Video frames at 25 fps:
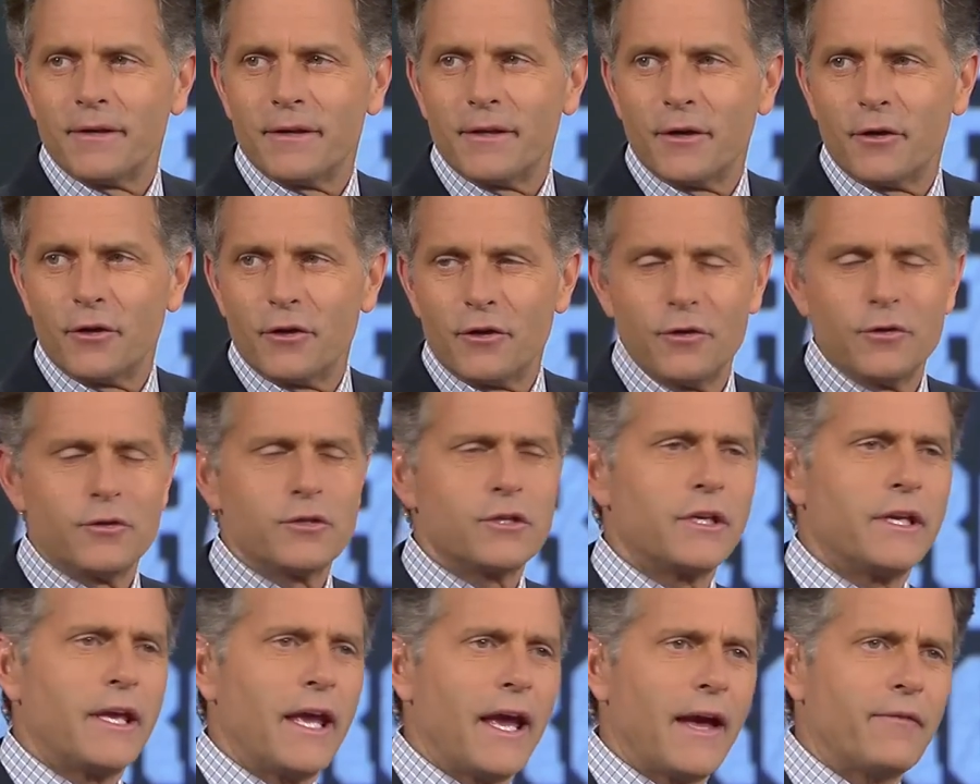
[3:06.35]
You know,
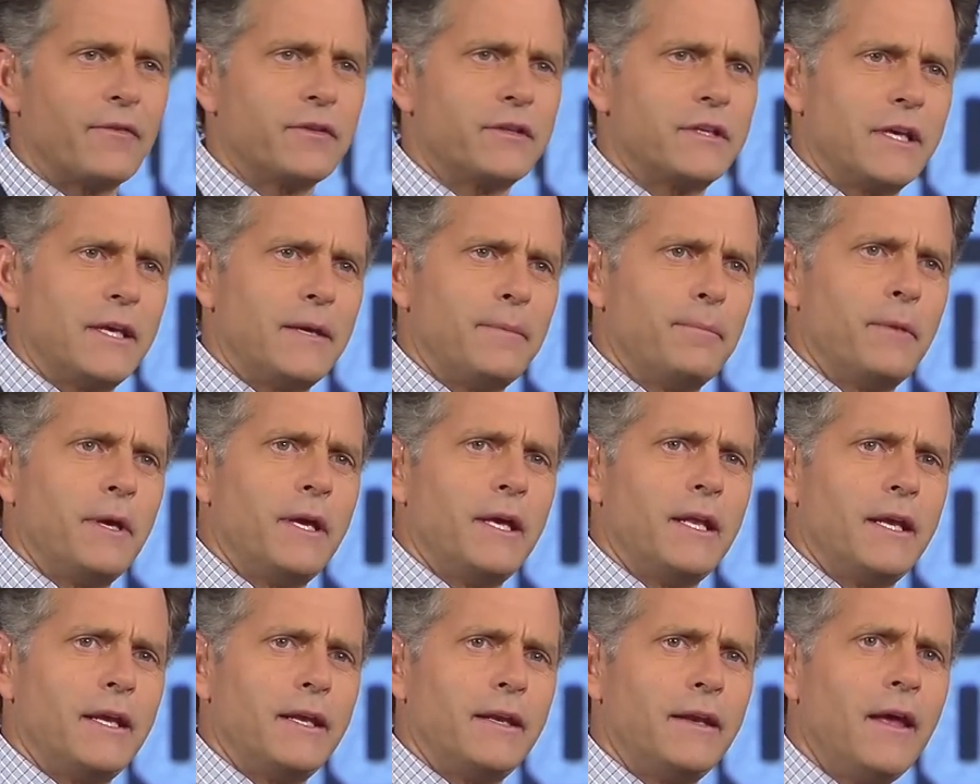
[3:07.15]
usually you have a team
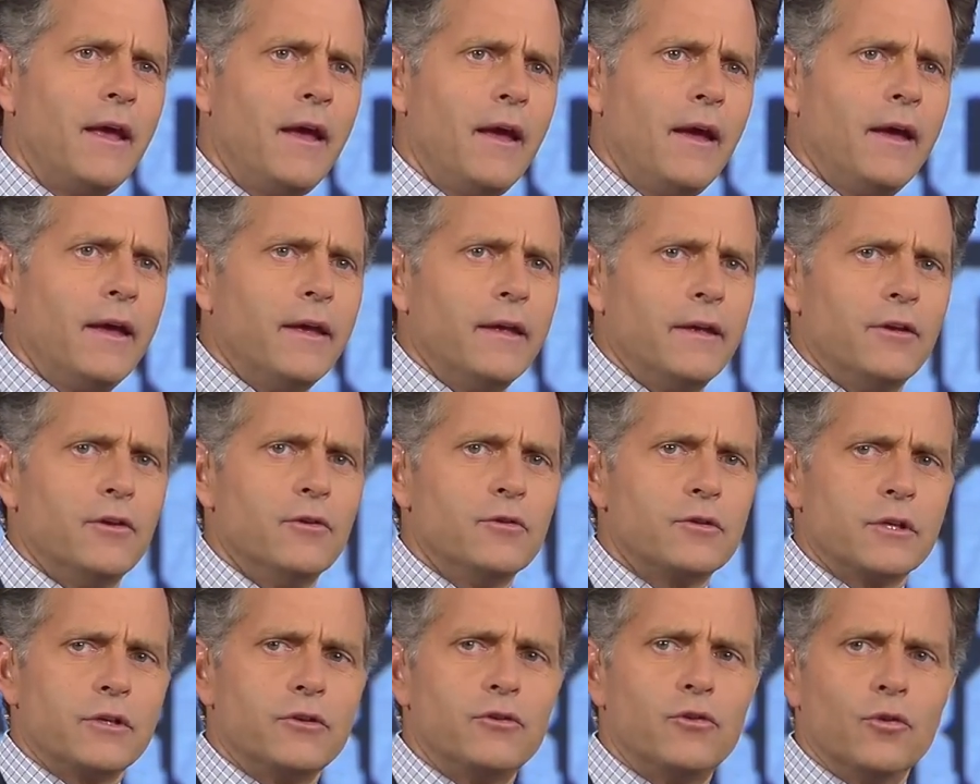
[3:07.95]
meeting, you
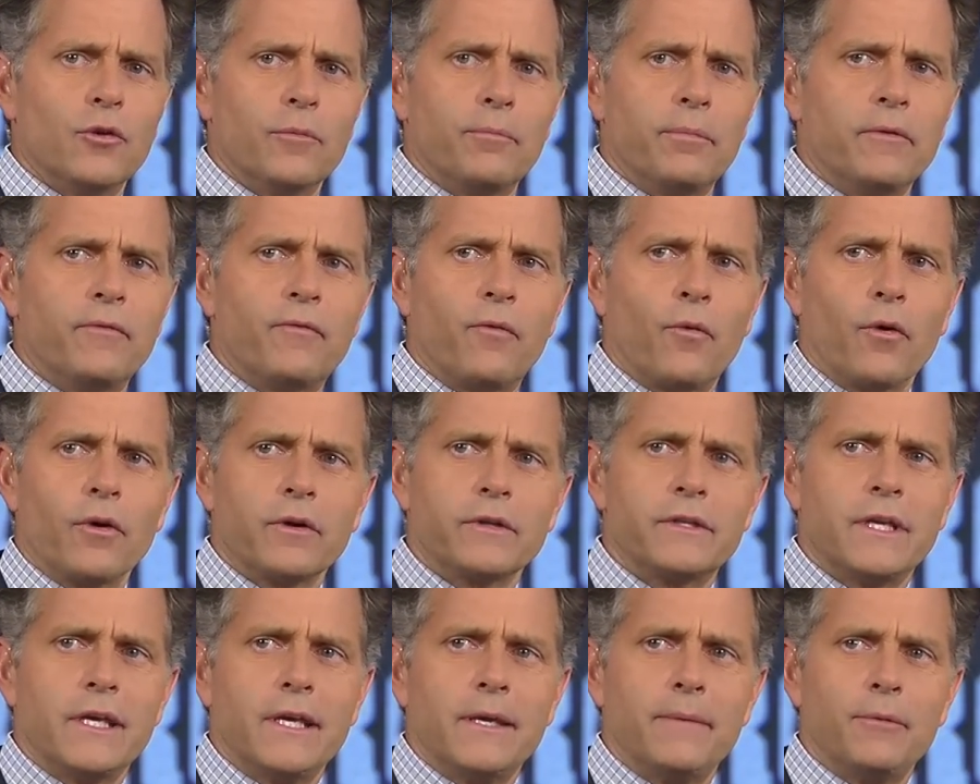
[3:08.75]
usually do it before a
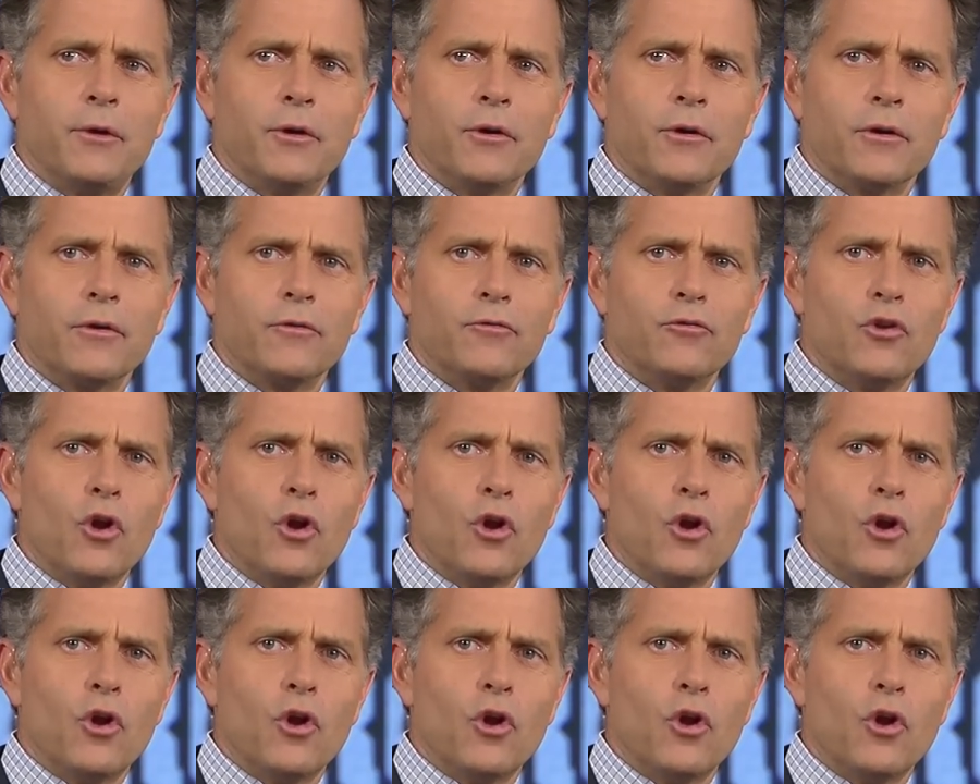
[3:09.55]
team team you